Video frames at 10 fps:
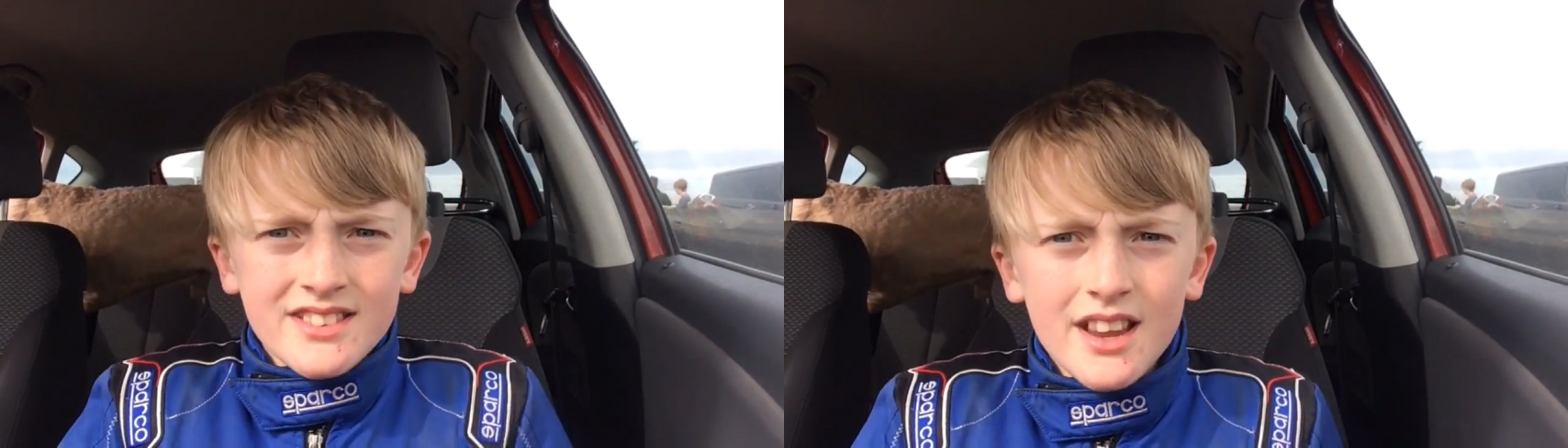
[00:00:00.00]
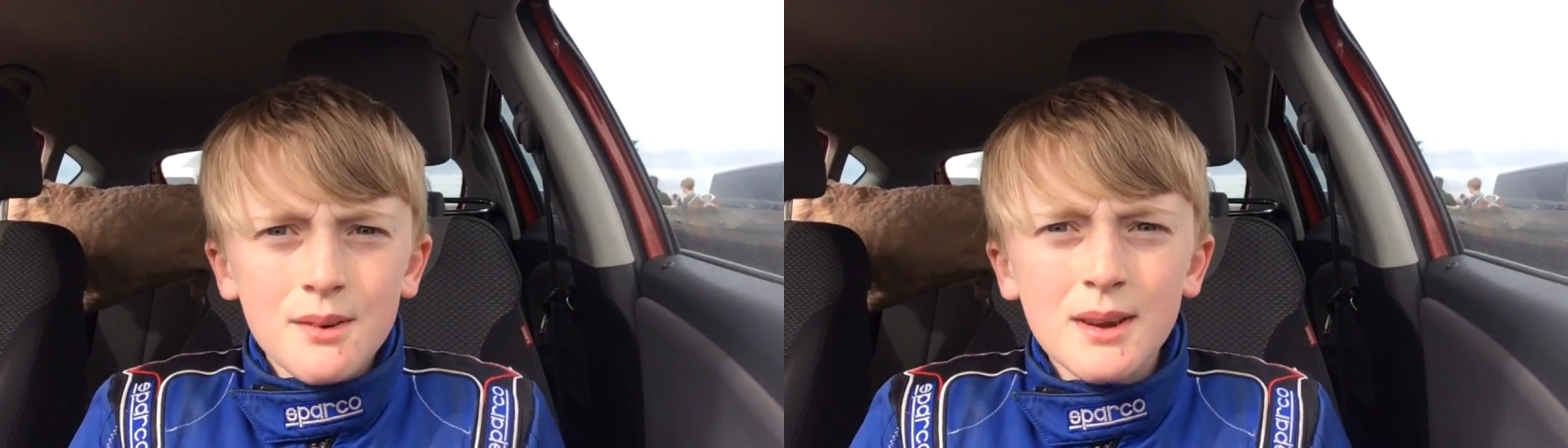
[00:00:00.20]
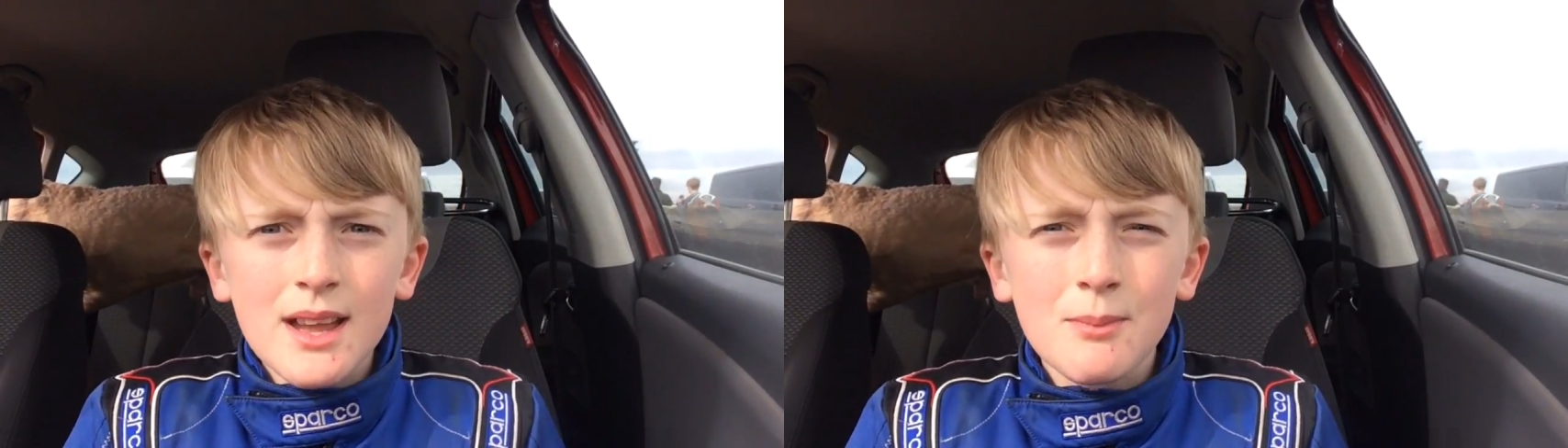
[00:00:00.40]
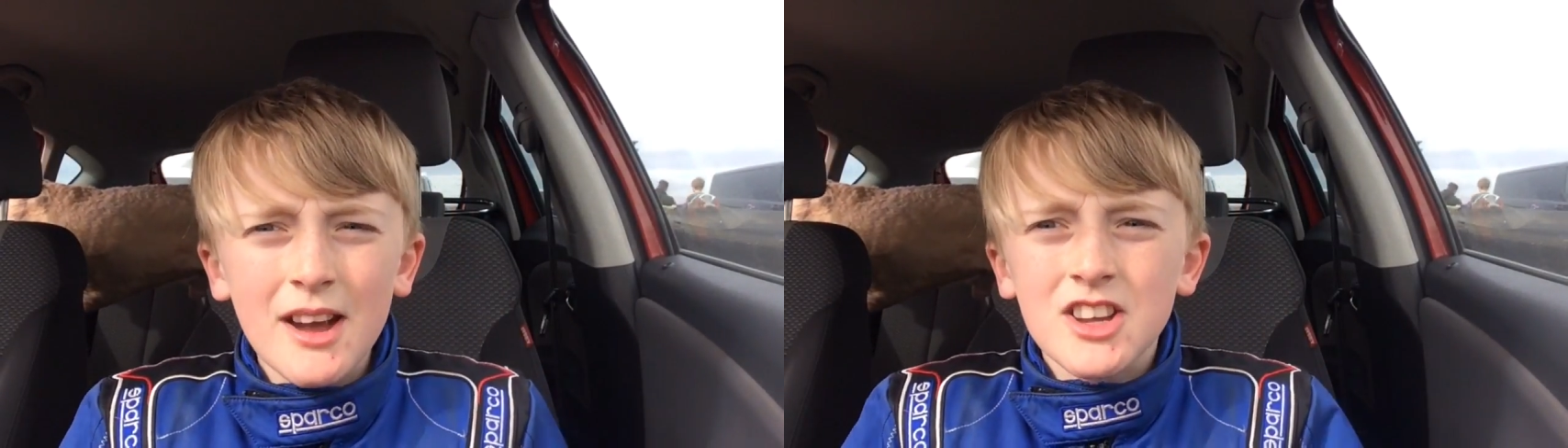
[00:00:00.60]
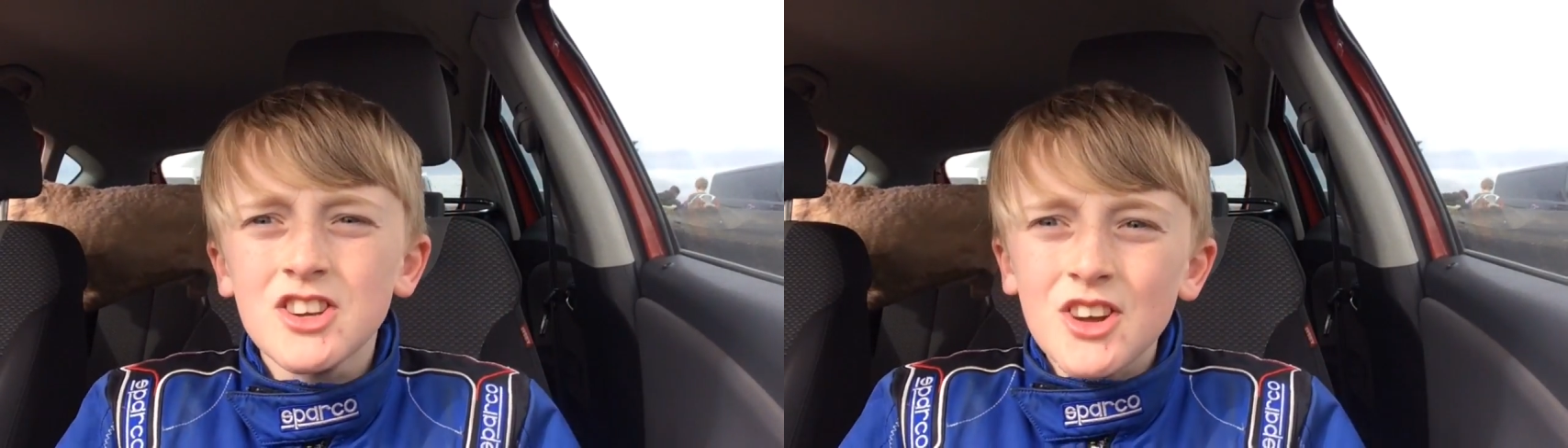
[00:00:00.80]
So I'm bringing
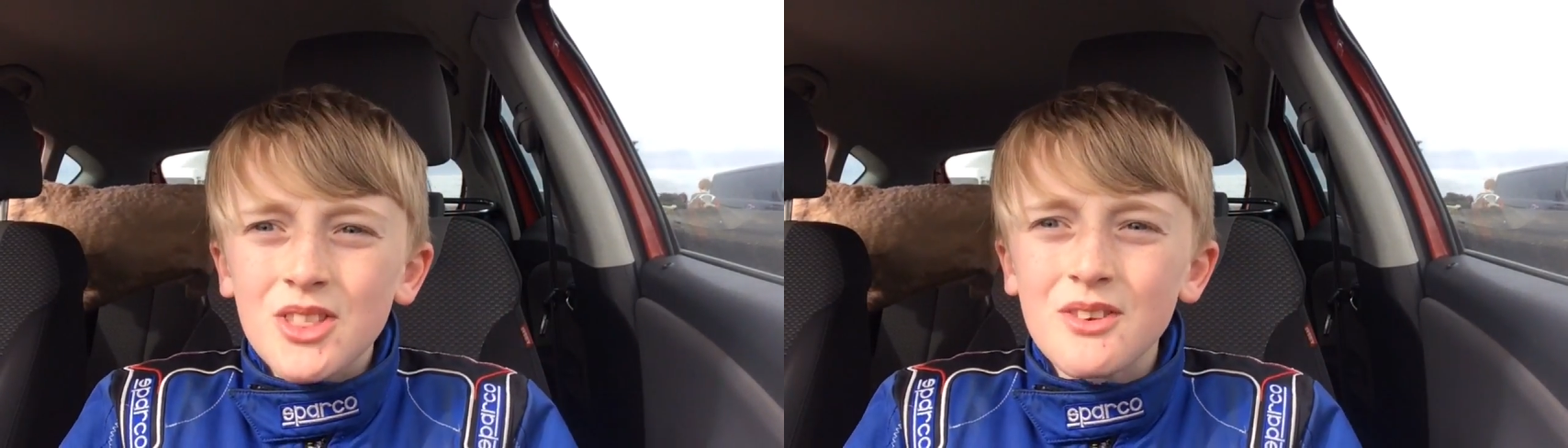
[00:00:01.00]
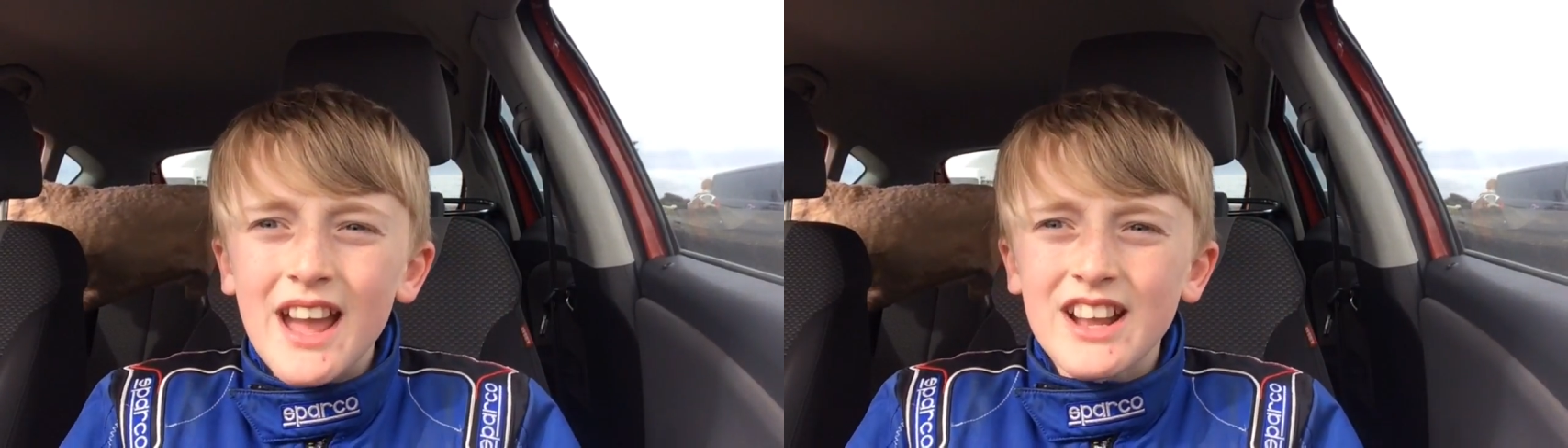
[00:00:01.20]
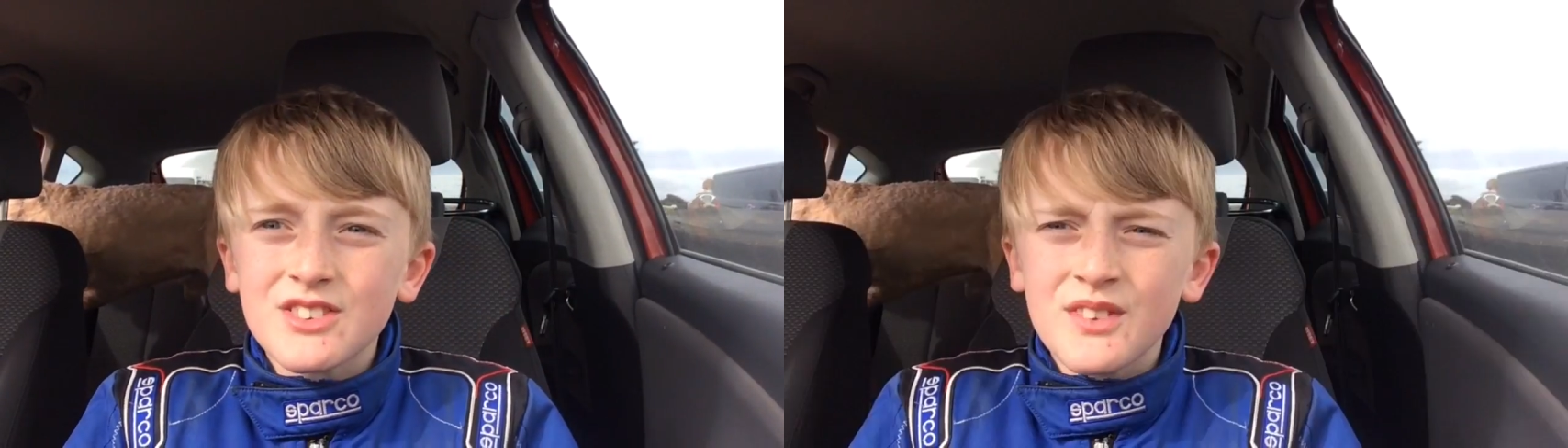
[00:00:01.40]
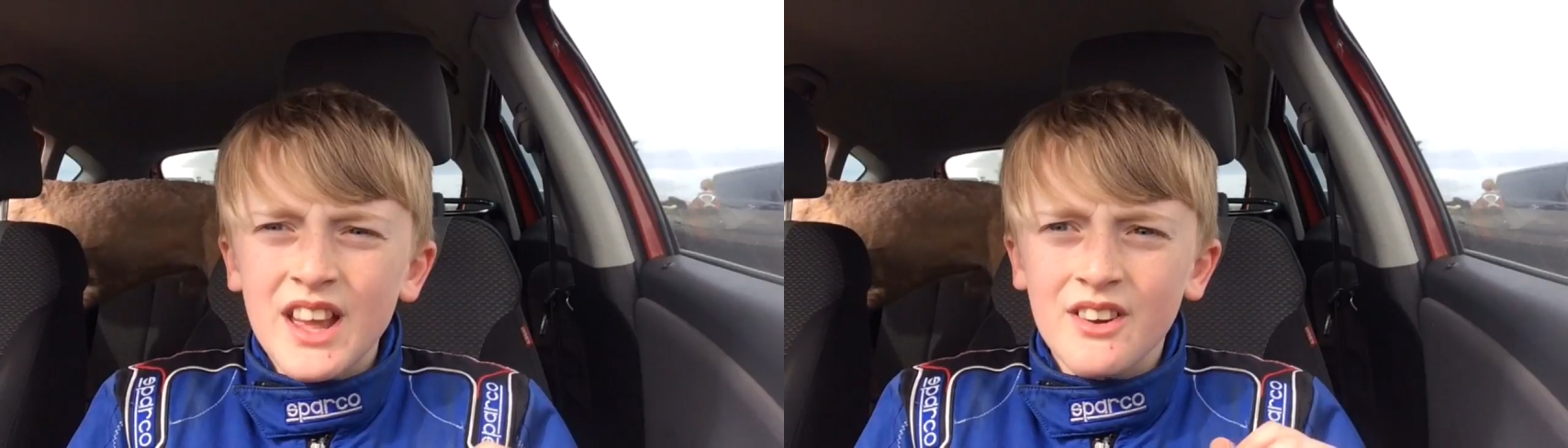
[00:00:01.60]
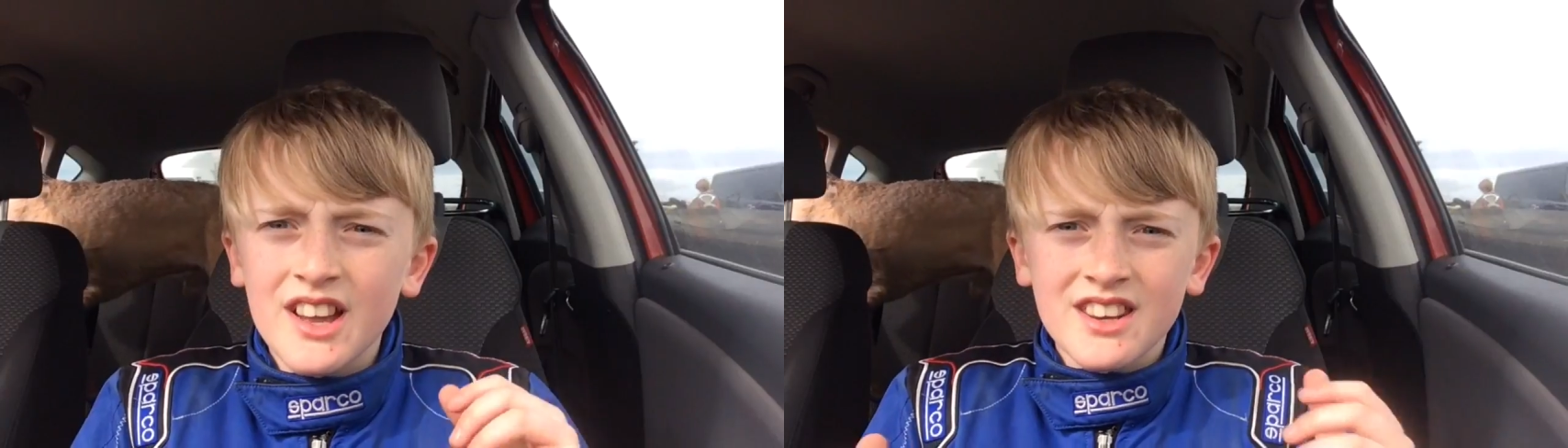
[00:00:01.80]
back another reaction
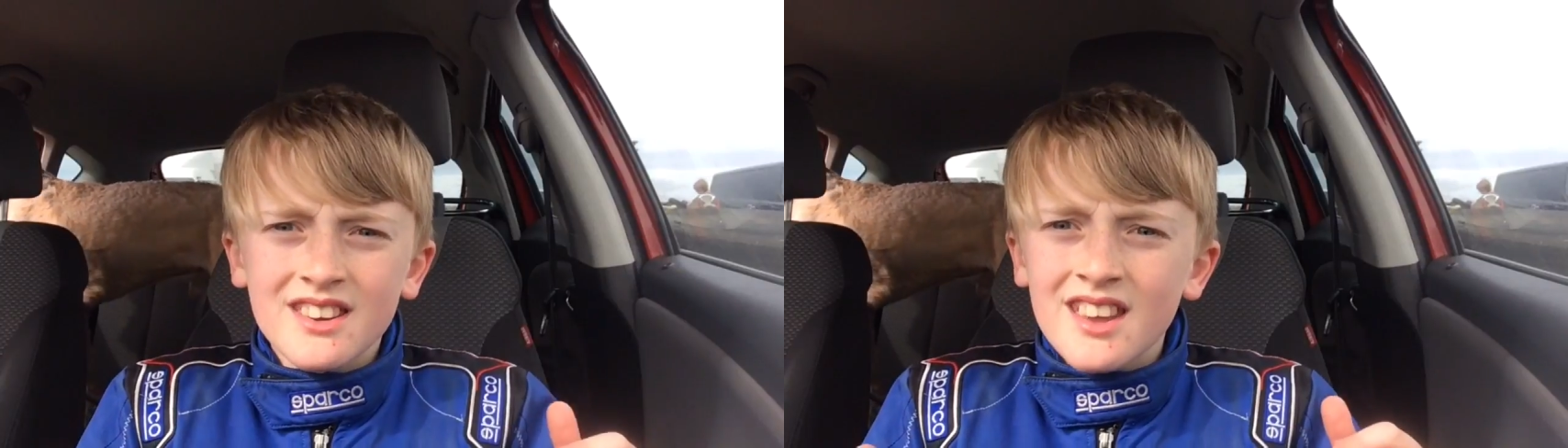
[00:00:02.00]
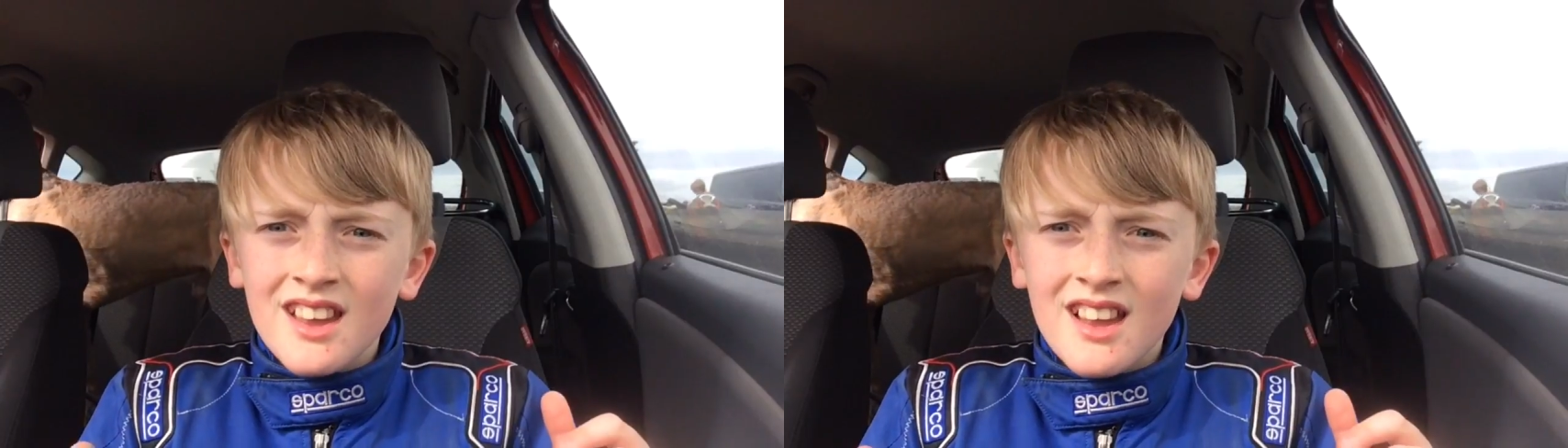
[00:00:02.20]
video, and